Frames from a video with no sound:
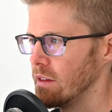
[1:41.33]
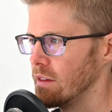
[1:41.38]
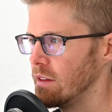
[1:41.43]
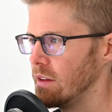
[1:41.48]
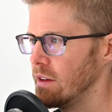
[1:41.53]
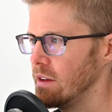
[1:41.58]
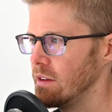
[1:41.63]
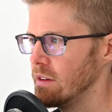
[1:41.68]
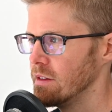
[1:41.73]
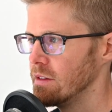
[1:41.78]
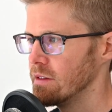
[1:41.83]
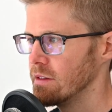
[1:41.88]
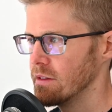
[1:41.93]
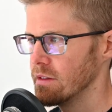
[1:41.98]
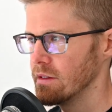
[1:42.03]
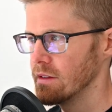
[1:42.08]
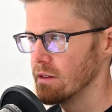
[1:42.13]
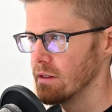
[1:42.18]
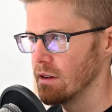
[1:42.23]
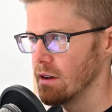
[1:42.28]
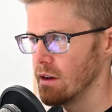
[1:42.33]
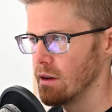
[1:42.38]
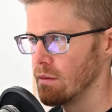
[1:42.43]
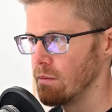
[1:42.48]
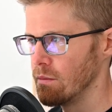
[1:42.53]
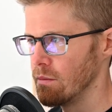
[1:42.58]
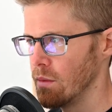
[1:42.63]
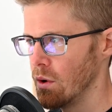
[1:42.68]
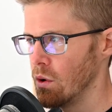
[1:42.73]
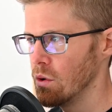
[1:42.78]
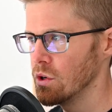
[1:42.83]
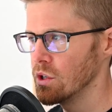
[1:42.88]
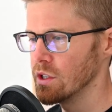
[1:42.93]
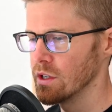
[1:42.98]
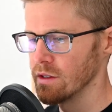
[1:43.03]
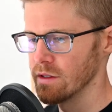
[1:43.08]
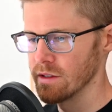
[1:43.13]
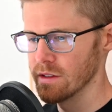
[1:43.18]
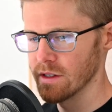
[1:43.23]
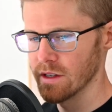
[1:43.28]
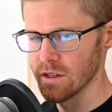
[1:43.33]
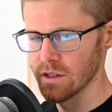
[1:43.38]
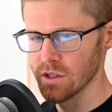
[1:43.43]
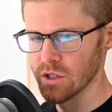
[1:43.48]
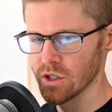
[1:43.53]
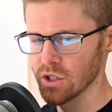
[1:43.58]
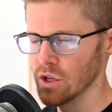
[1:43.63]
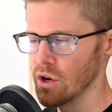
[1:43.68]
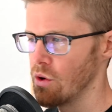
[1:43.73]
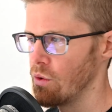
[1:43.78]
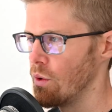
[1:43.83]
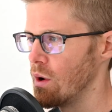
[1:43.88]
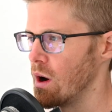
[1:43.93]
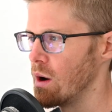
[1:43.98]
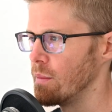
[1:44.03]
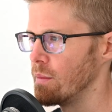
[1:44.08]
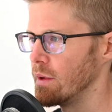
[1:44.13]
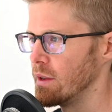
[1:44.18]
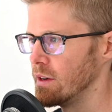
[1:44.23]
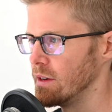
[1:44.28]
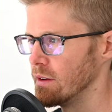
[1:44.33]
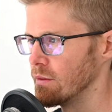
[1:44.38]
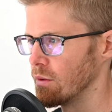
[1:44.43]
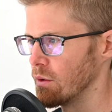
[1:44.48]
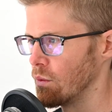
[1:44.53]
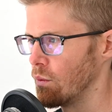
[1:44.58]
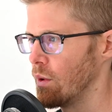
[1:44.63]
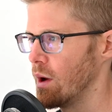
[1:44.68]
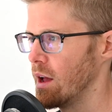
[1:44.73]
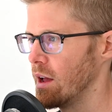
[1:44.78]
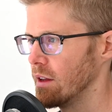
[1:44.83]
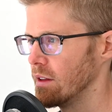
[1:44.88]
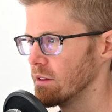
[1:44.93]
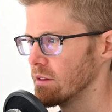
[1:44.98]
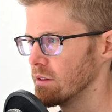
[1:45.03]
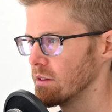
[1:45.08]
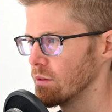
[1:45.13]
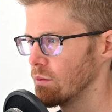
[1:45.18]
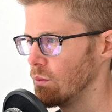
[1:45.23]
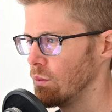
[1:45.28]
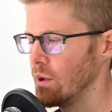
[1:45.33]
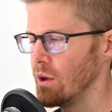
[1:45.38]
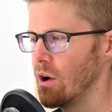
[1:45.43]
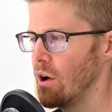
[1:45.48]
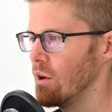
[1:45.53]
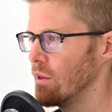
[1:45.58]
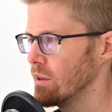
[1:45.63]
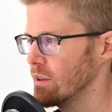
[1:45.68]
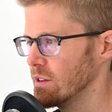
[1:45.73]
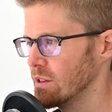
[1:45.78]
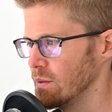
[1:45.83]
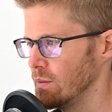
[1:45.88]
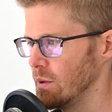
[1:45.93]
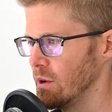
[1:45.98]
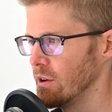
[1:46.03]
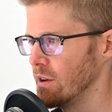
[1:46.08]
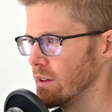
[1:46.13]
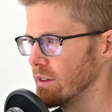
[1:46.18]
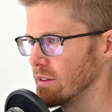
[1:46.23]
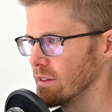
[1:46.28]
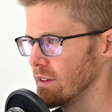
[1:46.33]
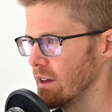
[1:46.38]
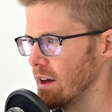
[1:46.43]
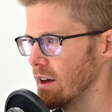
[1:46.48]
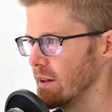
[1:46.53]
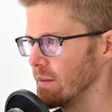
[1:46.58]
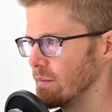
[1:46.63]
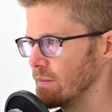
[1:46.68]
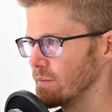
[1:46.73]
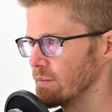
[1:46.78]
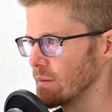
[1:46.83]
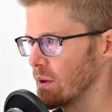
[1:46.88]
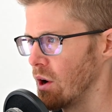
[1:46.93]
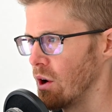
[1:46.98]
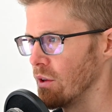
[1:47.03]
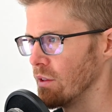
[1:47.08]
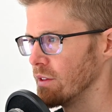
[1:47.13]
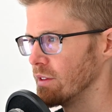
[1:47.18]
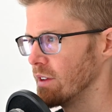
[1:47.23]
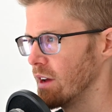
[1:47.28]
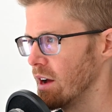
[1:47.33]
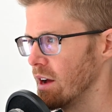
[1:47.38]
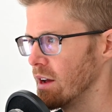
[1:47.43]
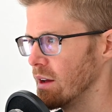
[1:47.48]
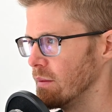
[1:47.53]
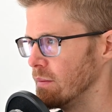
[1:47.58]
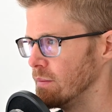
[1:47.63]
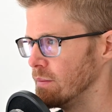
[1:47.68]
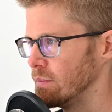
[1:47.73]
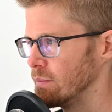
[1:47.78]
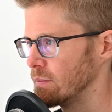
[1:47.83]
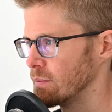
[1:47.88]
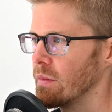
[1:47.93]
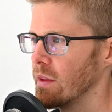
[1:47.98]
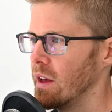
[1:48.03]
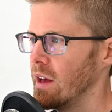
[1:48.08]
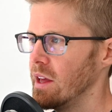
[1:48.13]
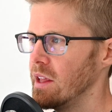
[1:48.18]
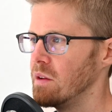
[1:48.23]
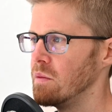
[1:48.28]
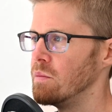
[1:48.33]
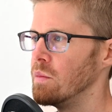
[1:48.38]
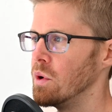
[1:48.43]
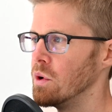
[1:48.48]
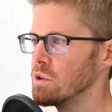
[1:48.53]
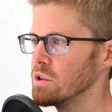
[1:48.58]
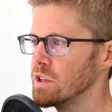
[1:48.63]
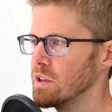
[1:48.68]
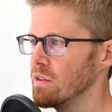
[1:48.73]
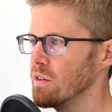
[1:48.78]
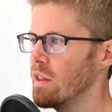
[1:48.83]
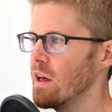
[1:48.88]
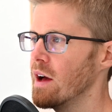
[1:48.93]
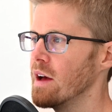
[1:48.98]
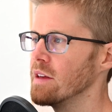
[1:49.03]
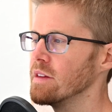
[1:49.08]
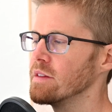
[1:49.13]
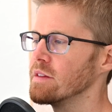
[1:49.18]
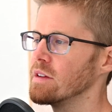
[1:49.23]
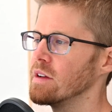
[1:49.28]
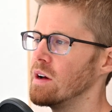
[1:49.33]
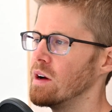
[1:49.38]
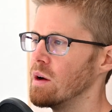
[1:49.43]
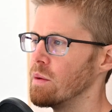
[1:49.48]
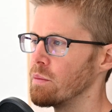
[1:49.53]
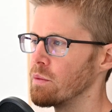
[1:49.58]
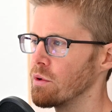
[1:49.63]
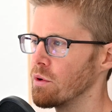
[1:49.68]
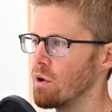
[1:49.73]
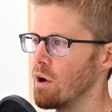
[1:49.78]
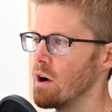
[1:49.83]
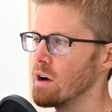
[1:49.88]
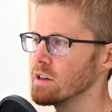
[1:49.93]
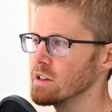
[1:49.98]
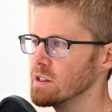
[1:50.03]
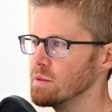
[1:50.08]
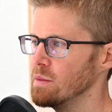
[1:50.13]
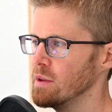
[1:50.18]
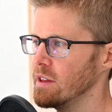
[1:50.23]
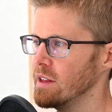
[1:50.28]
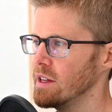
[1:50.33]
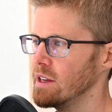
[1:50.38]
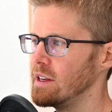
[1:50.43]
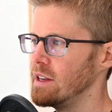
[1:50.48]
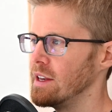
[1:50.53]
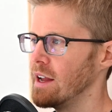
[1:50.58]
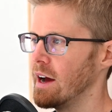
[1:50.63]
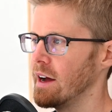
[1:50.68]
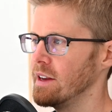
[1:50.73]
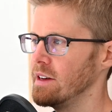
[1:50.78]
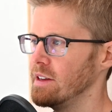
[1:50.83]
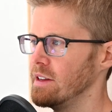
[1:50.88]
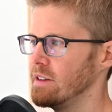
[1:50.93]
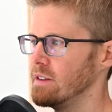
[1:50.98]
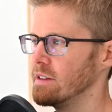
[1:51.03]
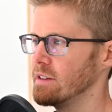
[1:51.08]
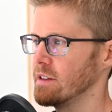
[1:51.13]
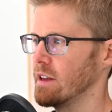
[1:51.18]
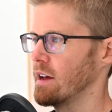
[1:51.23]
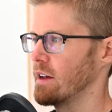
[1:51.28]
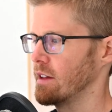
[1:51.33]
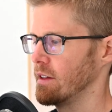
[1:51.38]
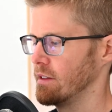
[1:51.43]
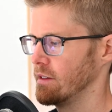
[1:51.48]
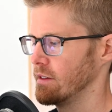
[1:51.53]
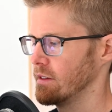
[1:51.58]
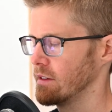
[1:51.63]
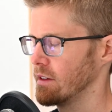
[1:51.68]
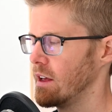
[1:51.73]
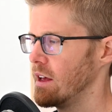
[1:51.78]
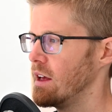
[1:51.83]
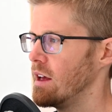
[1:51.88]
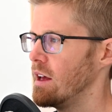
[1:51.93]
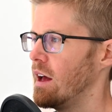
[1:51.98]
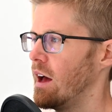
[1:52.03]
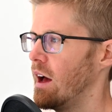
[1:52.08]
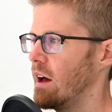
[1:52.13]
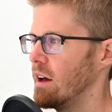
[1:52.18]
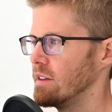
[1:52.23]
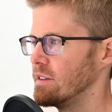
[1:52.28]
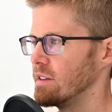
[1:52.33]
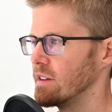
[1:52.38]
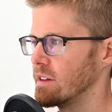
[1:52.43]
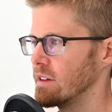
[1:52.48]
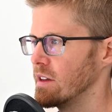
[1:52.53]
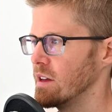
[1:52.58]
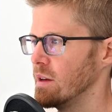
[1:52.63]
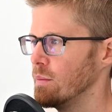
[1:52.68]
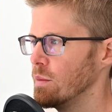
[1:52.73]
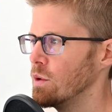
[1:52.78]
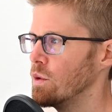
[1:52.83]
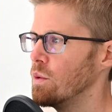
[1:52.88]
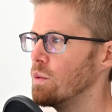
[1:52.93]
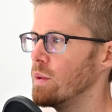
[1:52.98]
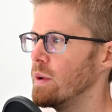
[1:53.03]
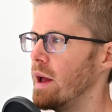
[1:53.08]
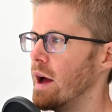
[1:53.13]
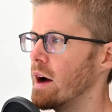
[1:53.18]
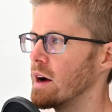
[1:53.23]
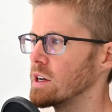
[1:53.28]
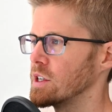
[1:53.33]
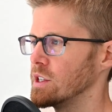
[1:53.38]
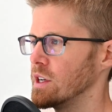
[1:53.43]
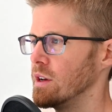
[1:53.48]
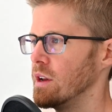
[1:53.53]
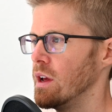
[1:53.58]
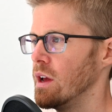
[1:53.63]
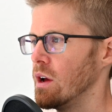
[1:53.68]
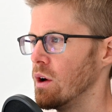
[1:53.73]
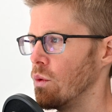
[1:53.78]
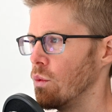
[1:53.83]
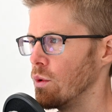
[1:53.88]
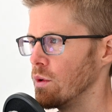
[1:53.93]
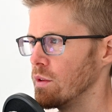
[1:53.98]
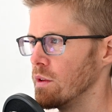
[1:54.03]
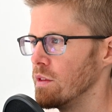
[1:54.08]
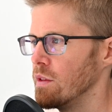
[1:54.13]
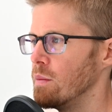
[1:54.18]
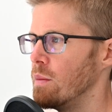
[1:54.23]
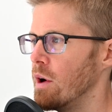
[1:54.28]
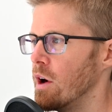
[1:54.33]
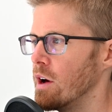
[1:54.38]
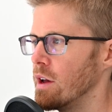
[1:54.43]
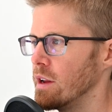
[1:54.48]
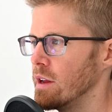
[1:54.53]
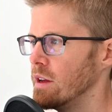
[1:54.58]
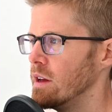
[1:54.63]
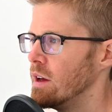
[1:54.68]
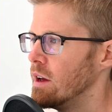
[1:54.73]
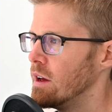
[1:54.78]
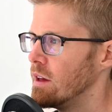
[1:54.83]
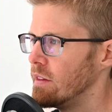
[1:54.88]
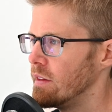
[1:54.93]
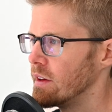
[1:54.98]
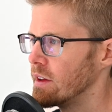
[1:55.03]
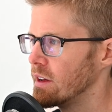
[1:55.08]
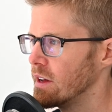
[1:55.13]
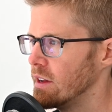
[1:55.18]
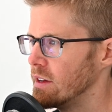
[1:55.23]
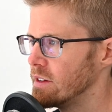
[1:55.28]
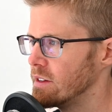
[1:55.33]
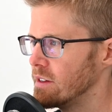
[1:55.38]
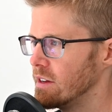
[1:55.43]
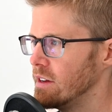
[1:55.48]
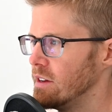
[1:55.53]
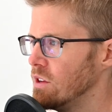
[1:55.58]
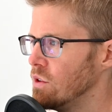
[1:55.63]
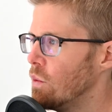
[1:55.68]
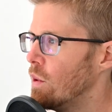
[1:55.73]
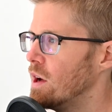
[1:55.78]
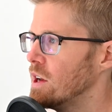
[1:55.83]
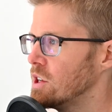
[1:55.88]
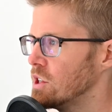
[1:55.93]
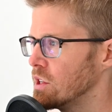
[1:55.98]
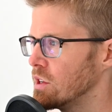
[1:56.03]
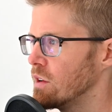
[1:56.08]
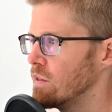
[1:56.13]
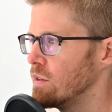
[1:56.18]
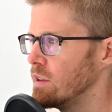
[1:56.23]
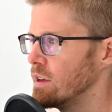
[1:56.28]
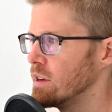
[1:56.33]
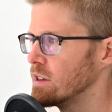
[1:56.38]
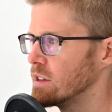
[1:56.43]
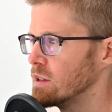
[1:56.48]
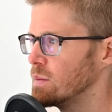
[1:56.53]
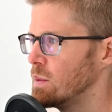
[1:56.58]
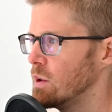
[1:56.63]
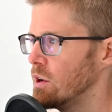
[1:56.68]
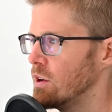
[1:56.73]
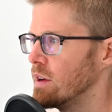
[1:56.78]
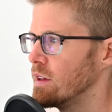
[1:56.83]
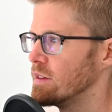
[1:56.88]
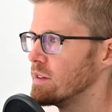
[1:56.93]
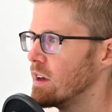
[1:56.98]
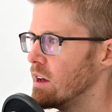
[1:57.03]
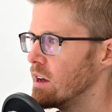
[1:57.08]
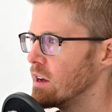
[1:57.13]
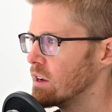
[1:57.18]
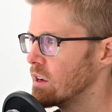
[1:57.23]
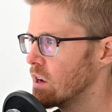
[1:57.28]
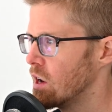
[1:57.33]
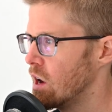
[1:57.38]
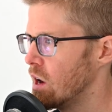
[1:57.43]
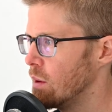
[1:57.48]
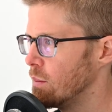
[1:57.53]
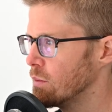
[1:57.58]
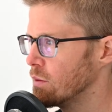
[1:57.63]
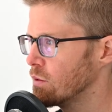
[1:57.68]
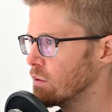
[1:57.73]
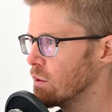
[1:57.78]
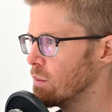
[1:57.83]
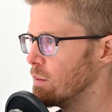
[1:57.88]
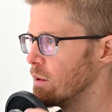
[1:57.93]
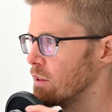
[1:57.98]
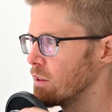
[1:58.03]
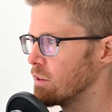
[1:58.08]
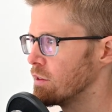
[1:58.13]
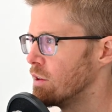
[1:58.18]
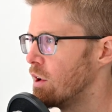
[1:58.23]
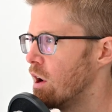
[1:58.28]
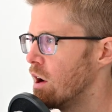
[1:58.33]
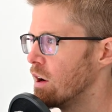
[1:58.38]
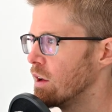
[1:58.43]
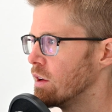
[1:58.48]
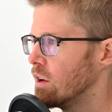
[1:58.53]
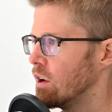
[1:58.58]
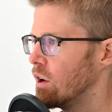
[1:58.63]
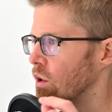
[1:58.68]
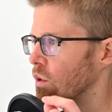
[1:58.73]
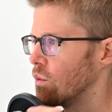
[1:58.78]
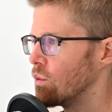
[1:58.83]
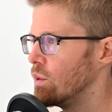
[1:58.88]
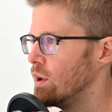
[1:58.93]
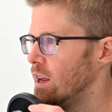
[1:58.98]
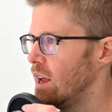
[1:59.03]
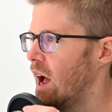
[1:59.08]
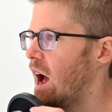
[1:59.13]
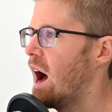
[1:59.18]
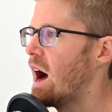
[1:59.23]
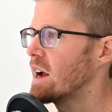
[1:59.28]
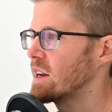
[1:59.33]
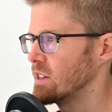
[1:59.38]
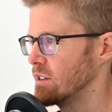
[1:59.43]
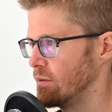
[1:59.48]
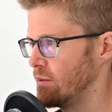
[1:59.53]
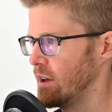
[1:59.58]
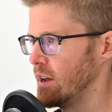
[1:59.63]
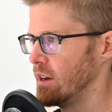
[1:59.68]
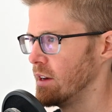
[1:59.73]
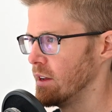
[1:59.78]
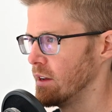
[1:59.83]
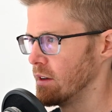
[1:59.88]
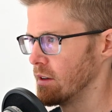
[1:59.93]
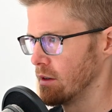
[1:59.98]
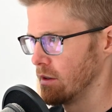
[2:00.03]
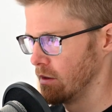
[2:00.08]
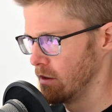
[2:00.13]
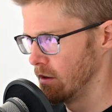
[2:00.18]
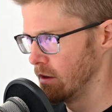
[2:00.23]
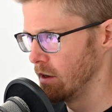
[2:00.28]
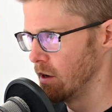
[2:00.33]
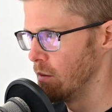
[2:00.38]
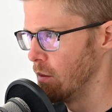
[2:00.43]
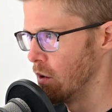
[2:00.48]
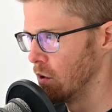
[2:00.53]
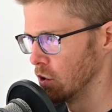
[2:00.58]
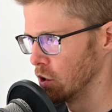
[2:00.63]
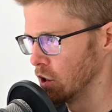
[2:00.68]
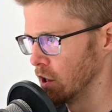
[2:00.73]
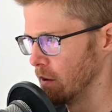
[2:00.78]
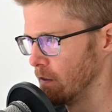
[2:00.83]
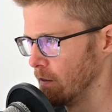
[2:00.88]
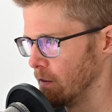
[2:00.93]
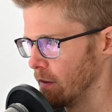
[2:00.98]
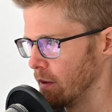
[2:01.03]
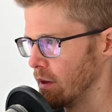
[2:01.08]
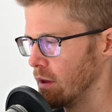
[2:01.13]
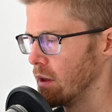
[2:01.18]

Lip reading: These emotions can show up in different ways. We all experience that all the time. An emotion lasts approximately 90 seconds as a chemical reaction within the body. The continuation of the experience comes from a thought reactivating the emotion.